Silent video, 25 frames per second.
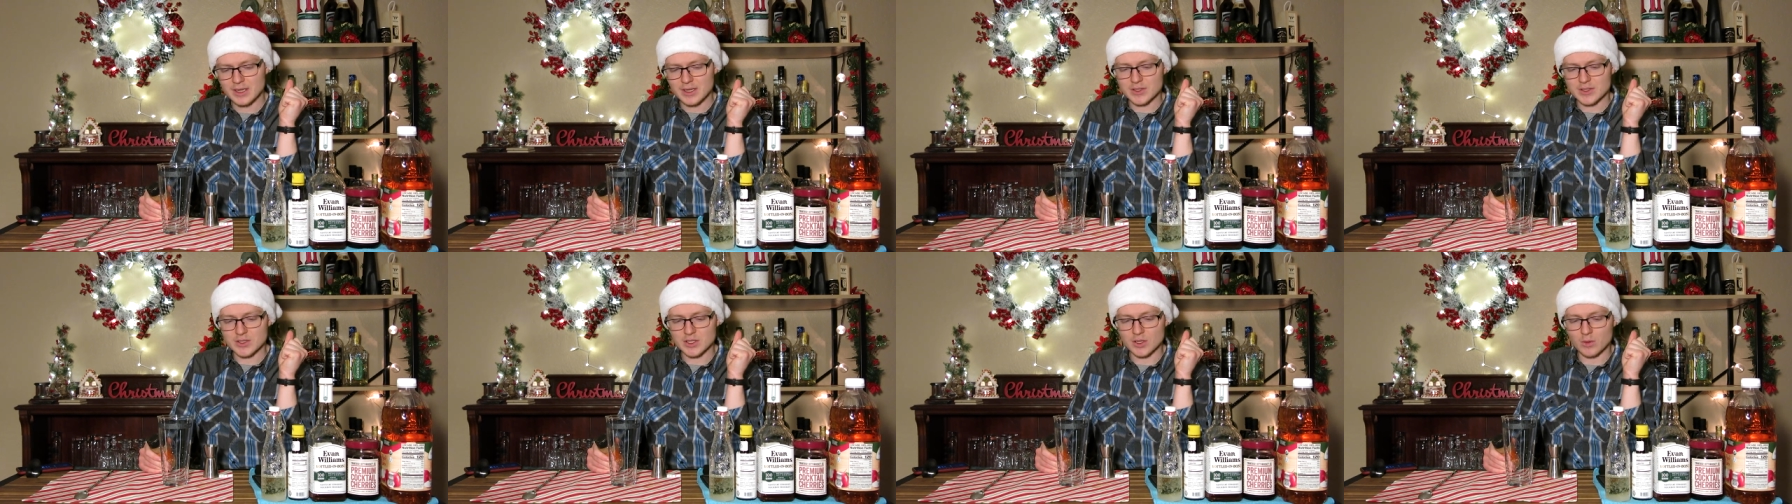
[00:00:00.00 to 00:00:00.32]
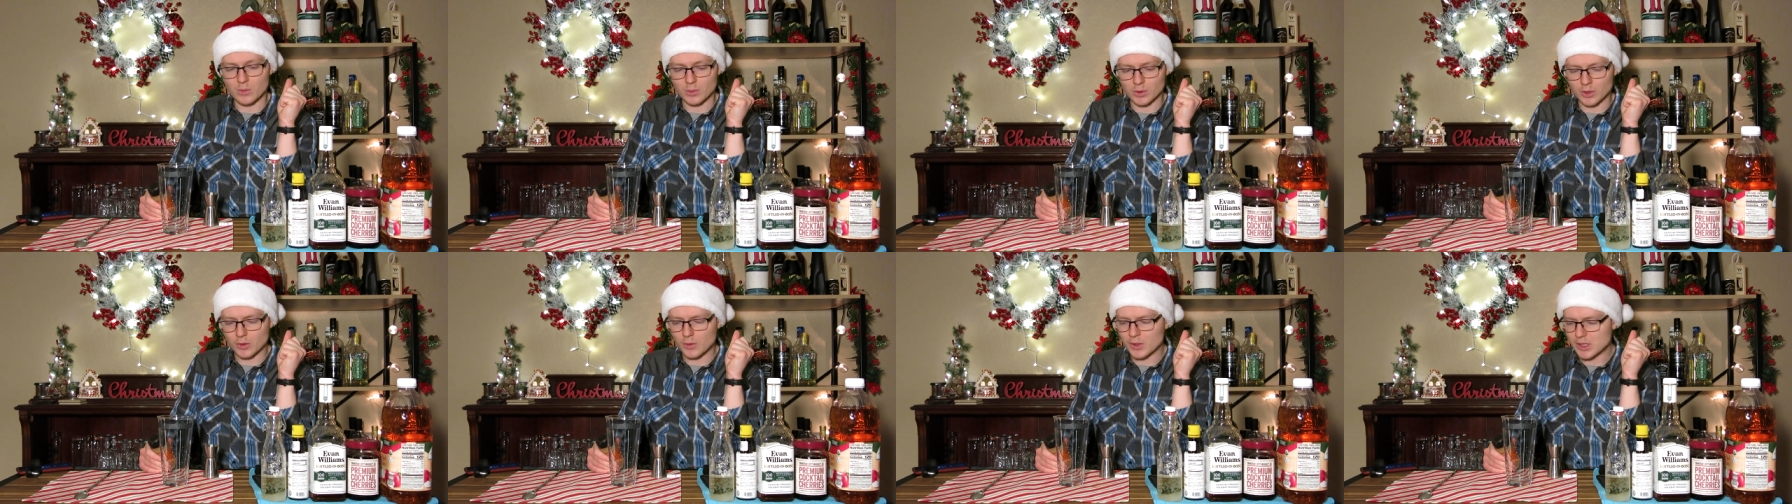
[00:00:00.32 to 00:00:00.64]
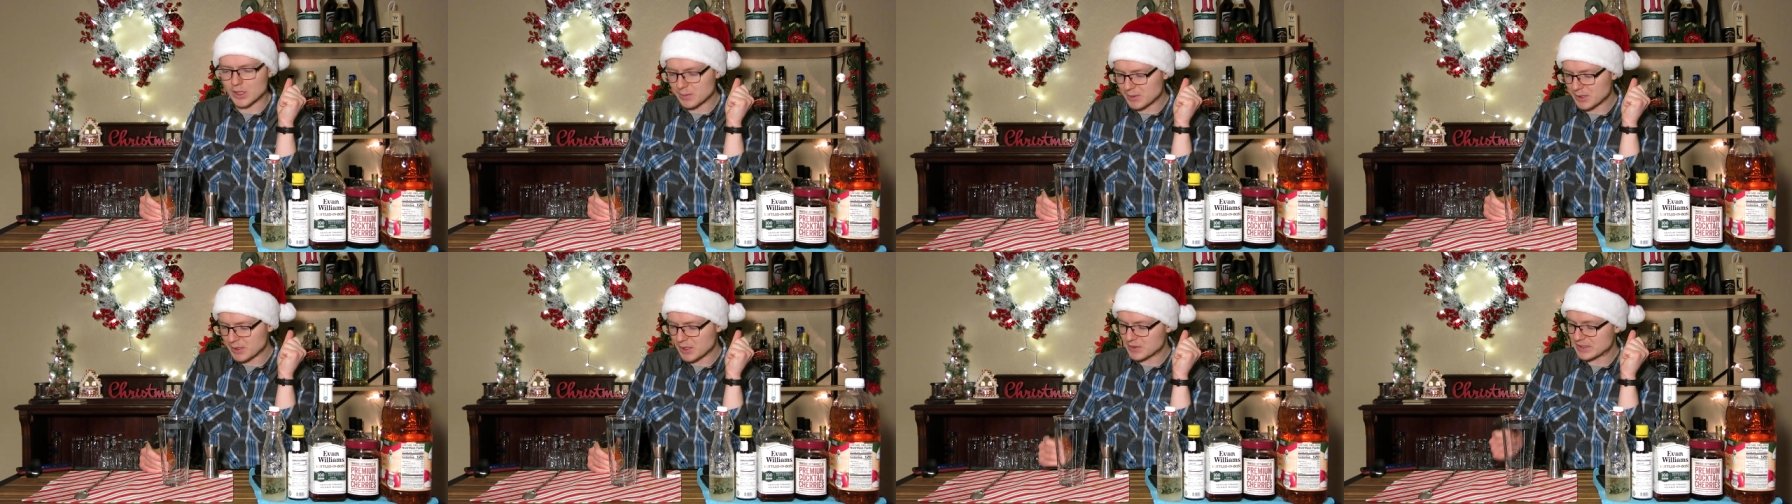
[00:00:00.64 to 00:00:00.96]
so we're going
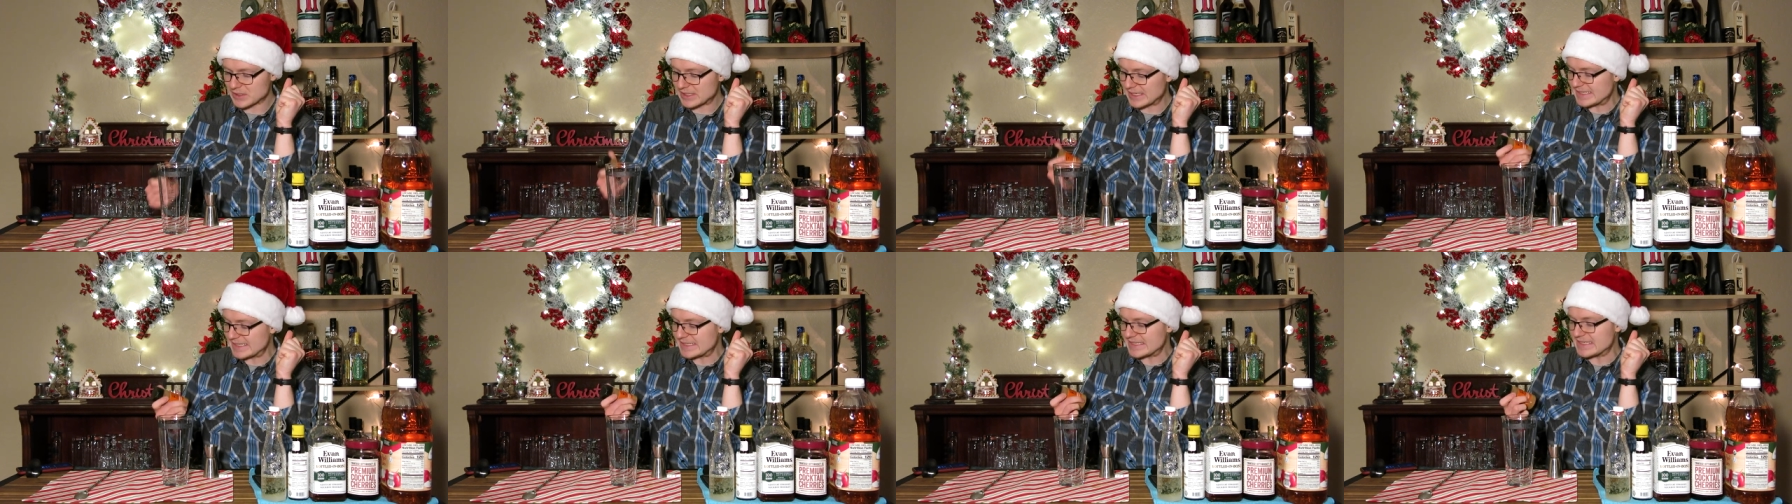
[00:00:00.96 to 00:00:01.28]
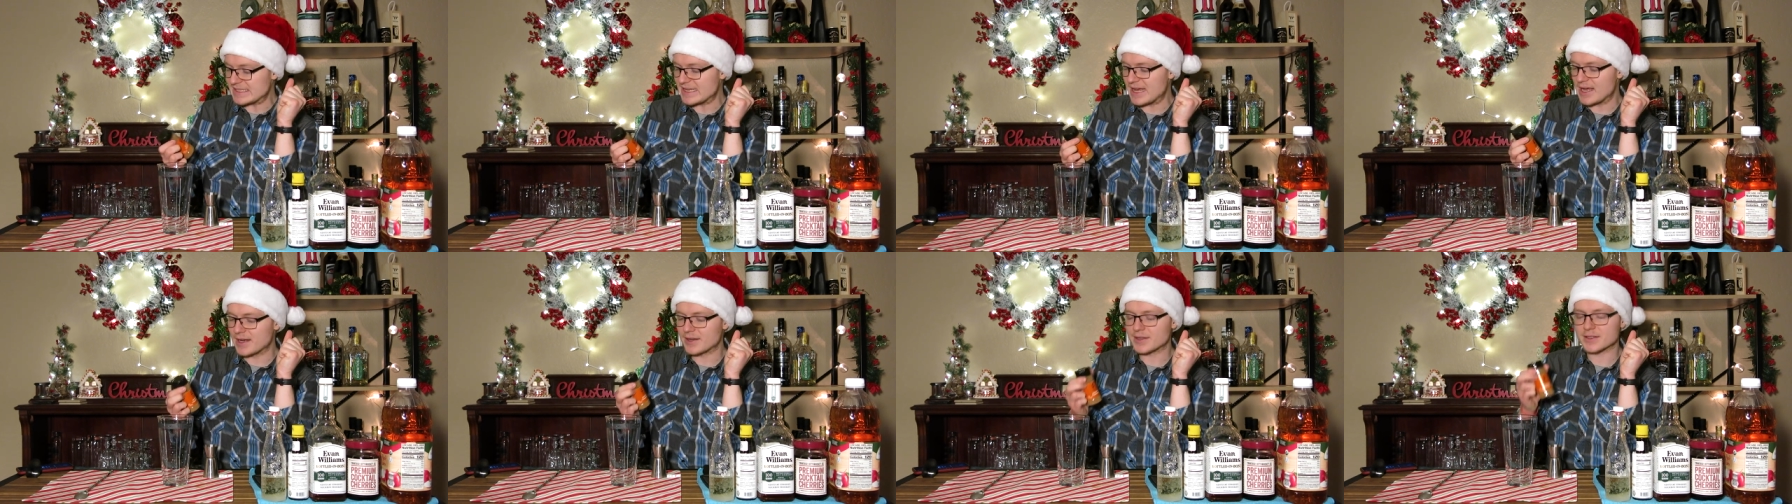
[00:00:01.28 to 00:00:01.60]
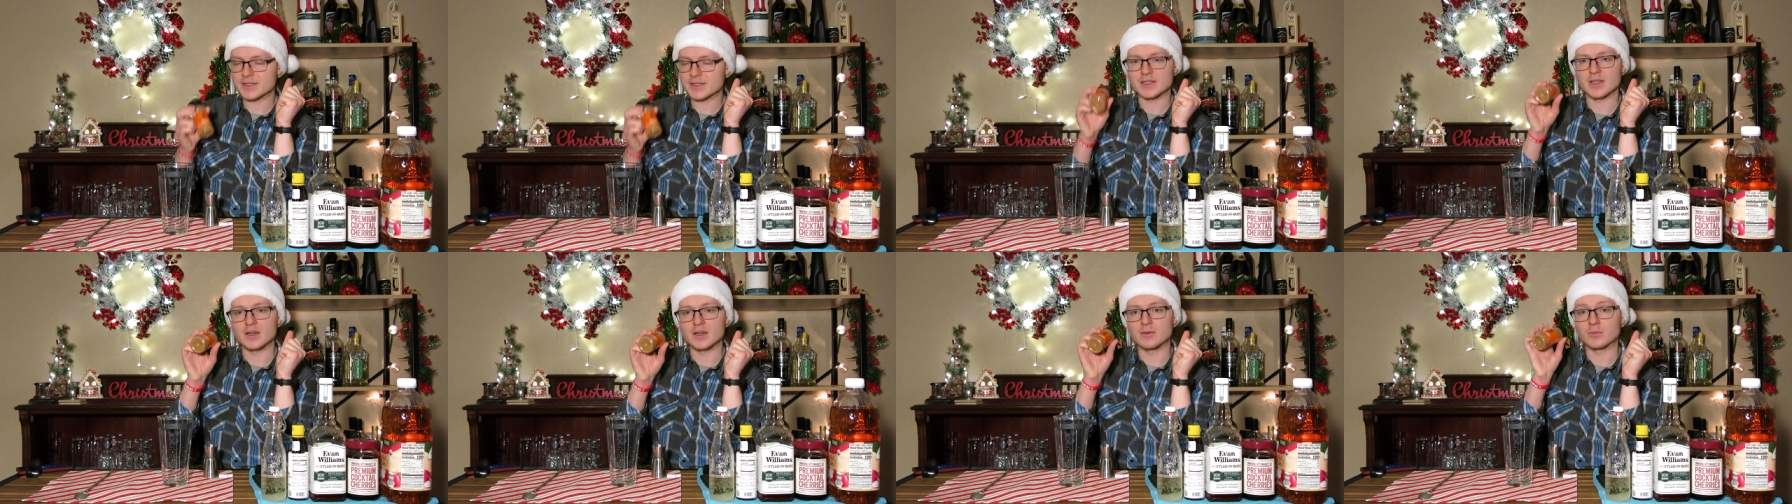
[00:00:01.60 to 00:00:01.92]
to be using instead
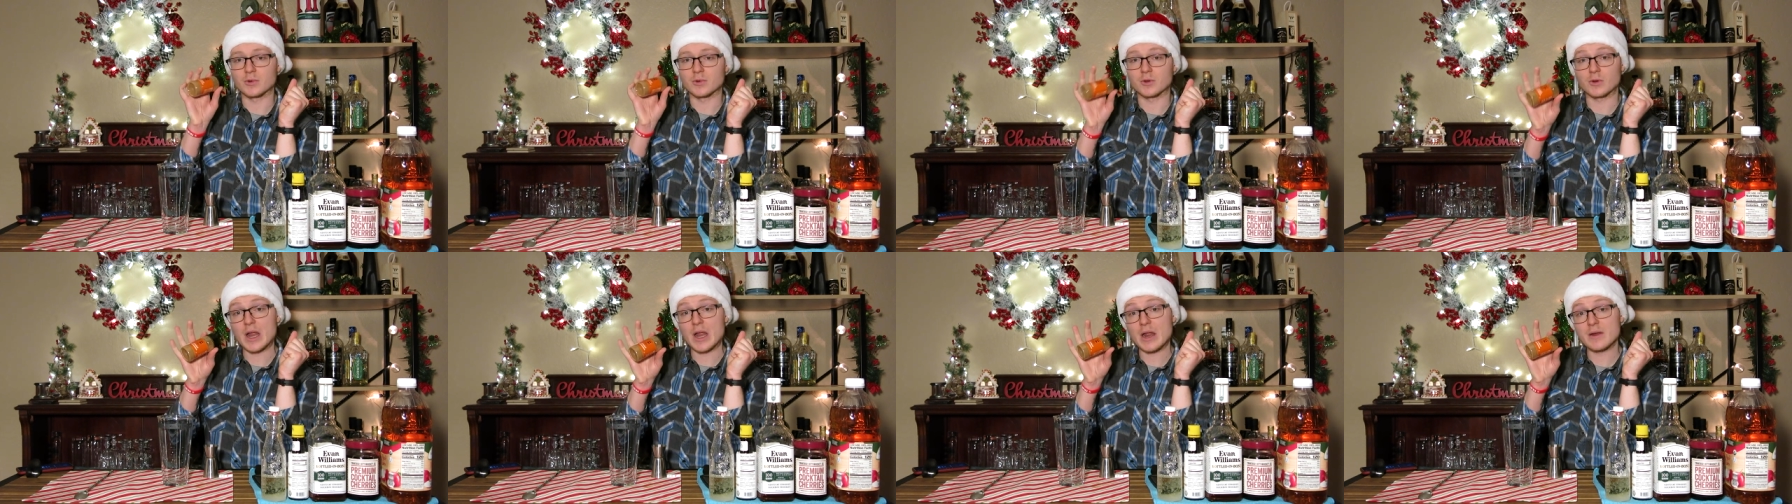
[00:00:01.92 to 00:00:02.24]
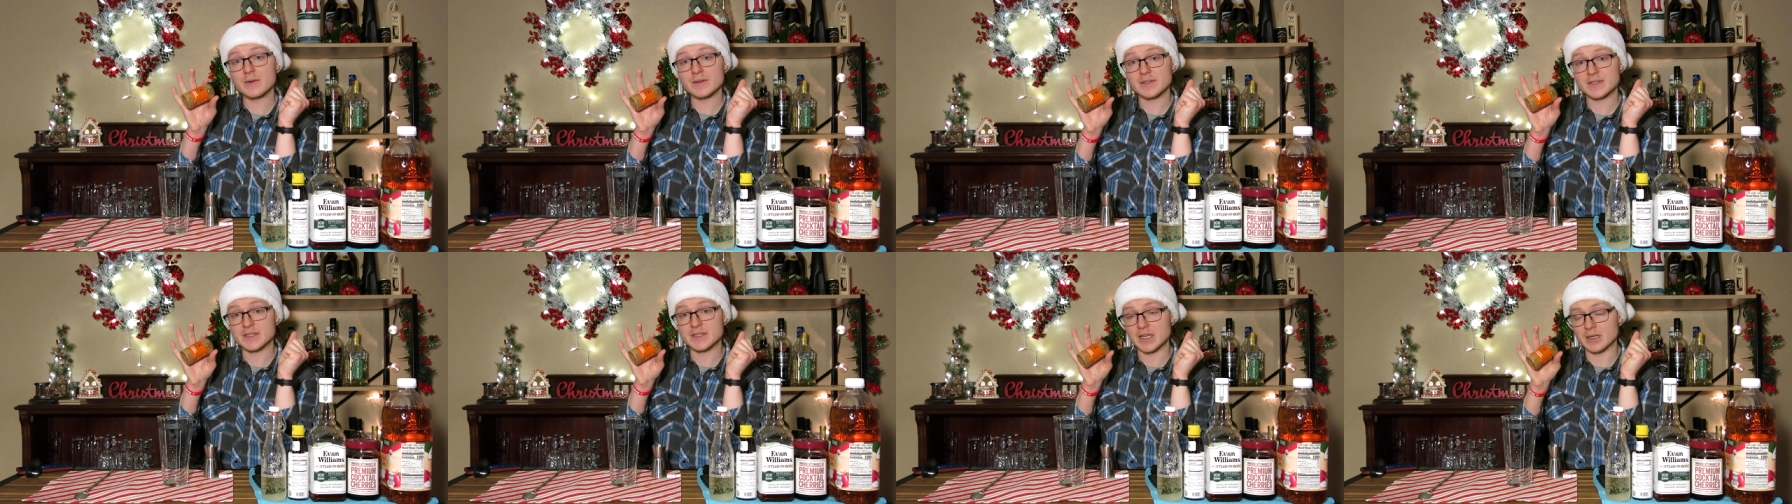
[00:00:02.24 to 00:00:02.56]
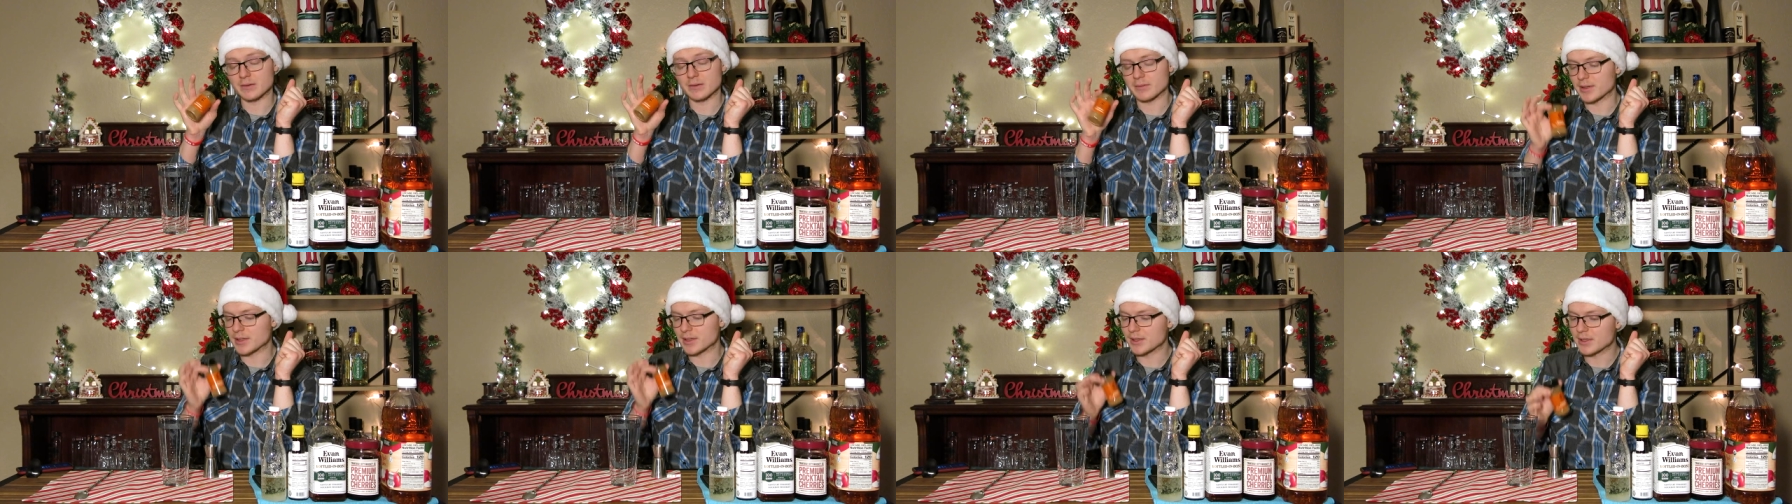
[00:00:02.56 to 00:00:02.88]
some ground
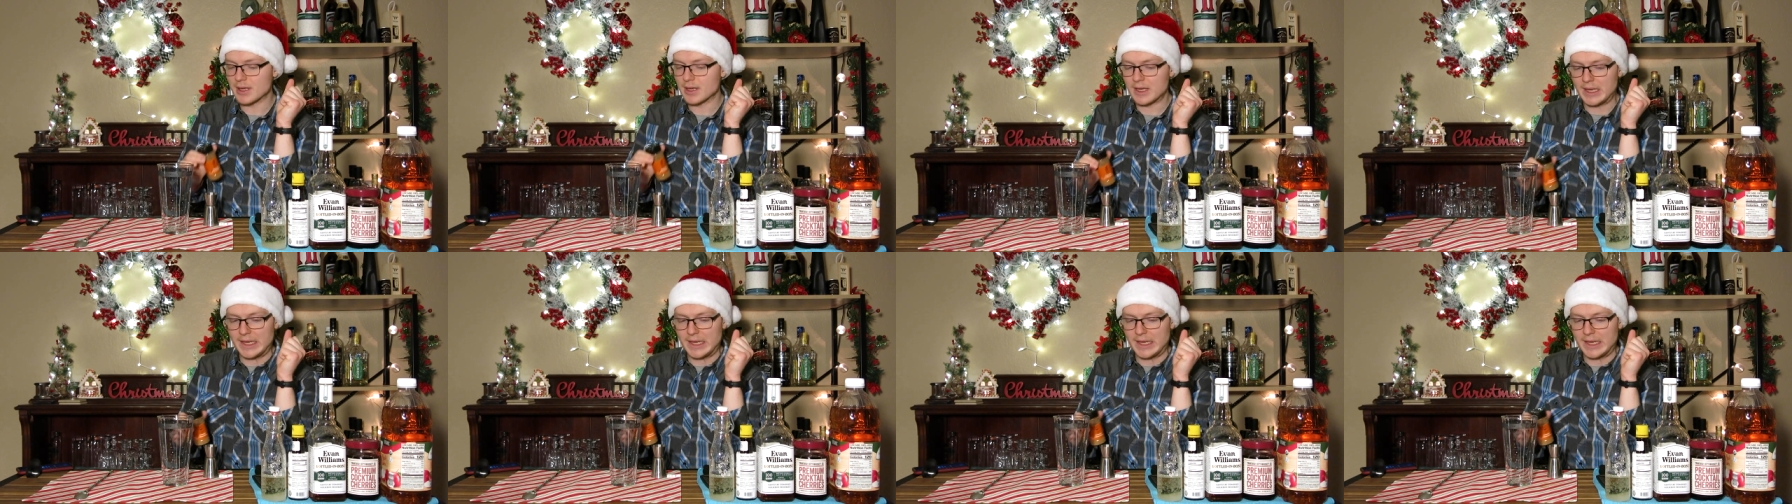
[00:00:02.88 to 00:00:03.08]
cinnamon